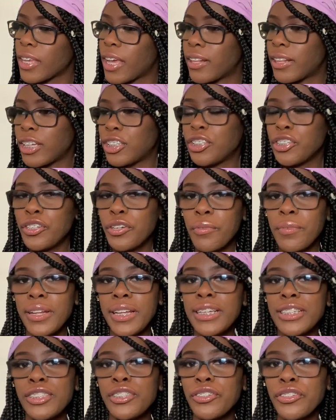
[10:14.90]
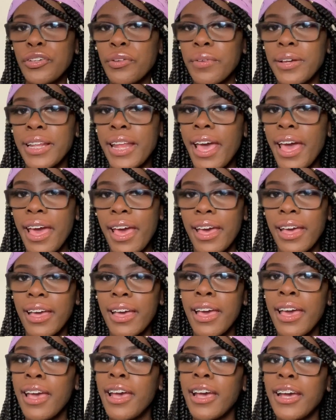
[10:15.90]
that you're doing this, you're doing that.
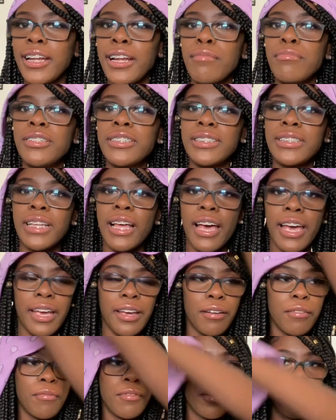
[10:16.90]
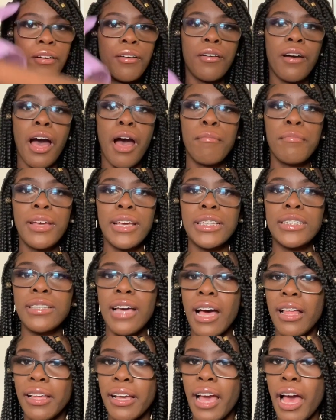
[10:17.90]
And I'm just like, well, I'm
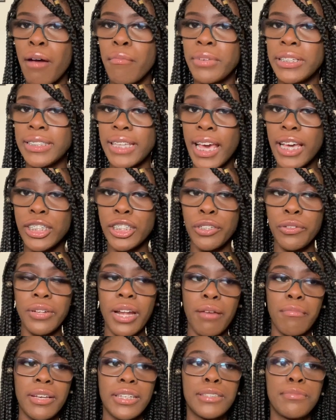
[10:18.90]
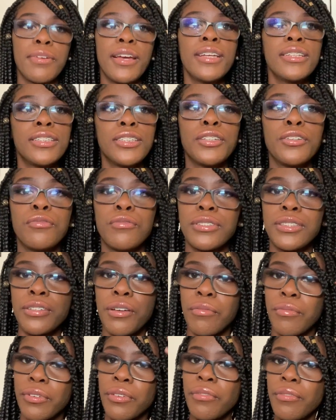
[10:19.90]
gonna text you and I'm gonna explain to you what's
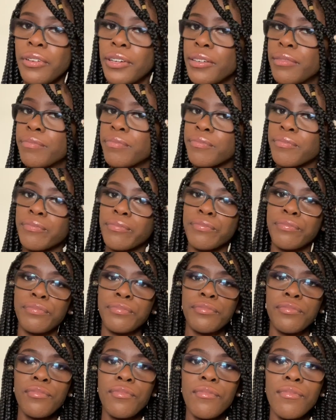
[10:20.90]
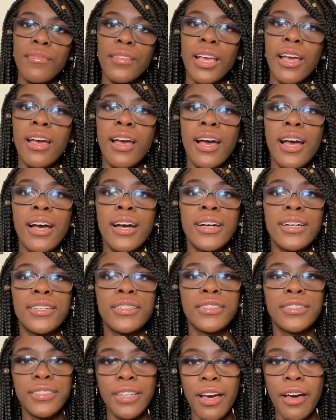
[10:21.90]
going on.
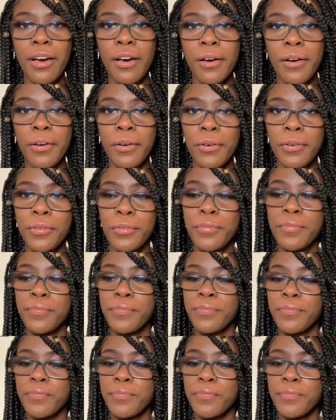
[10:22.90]
So